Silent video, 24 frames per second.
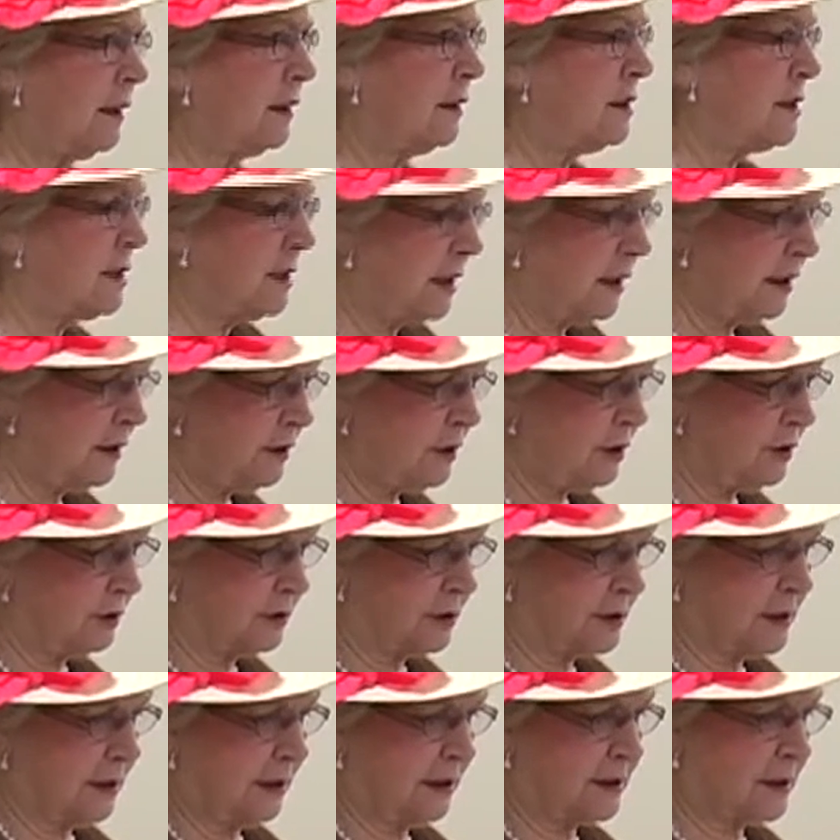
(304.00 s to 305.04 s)

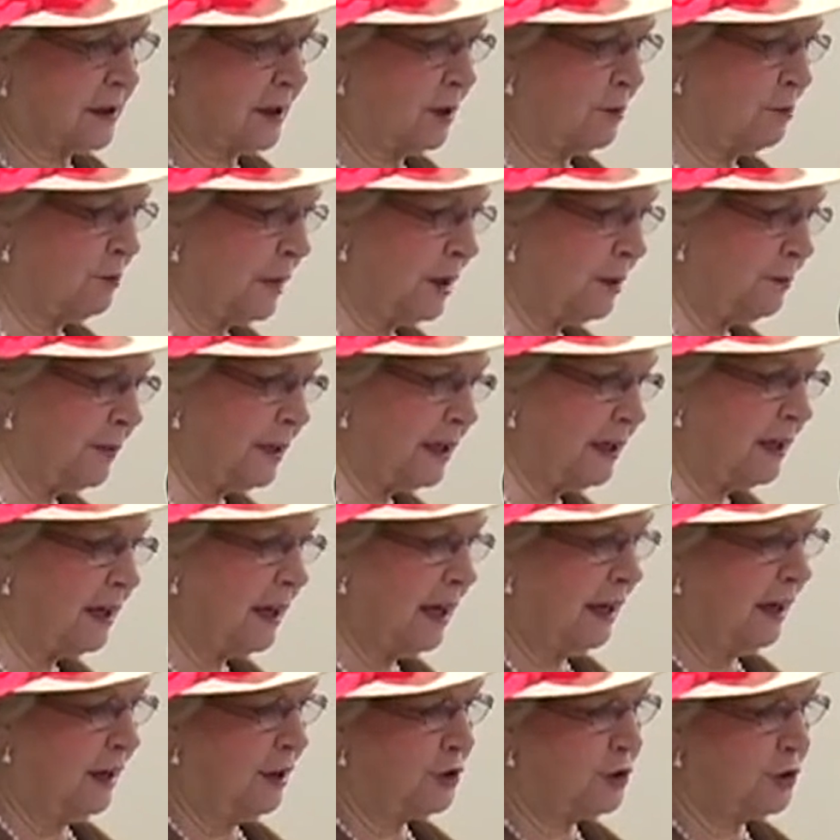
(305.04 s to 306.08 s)
continues its commitment
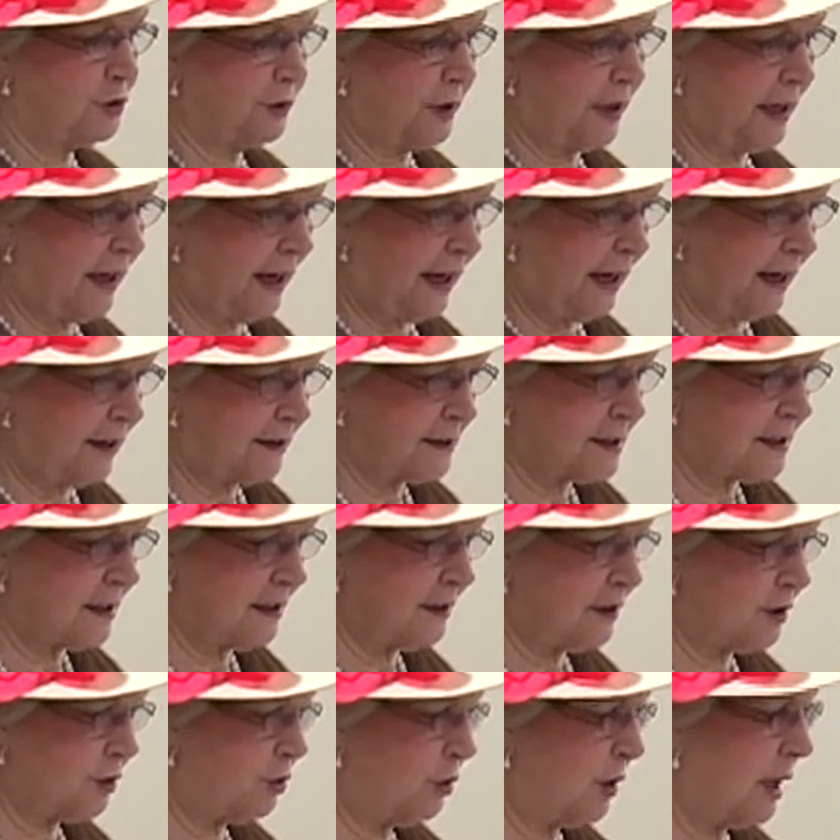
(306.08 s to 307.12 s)
to
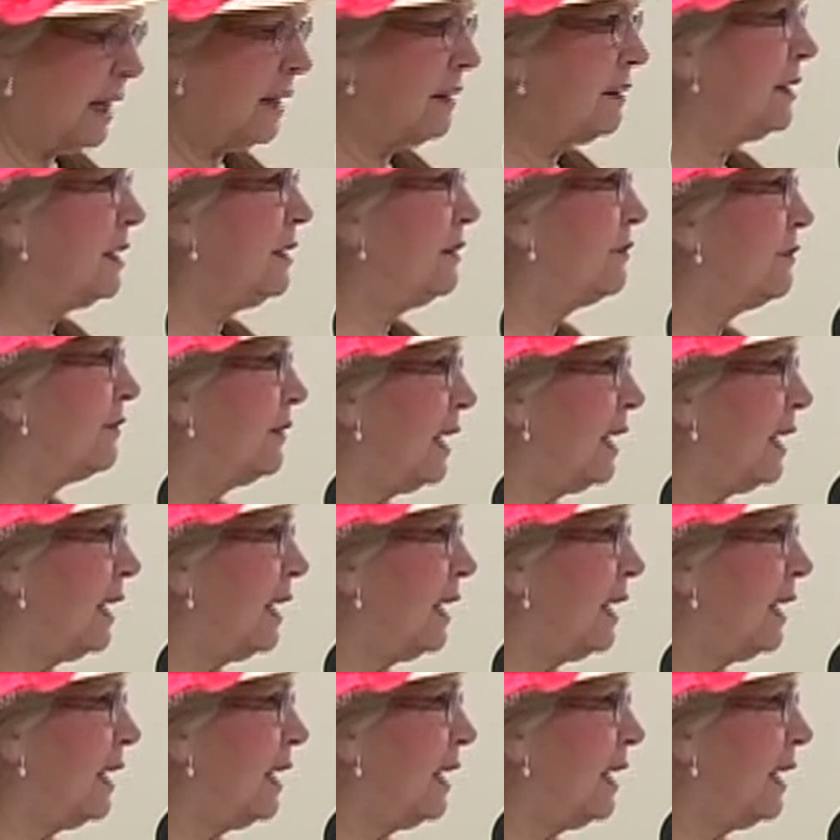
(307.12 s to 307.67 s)
enhancing the quality of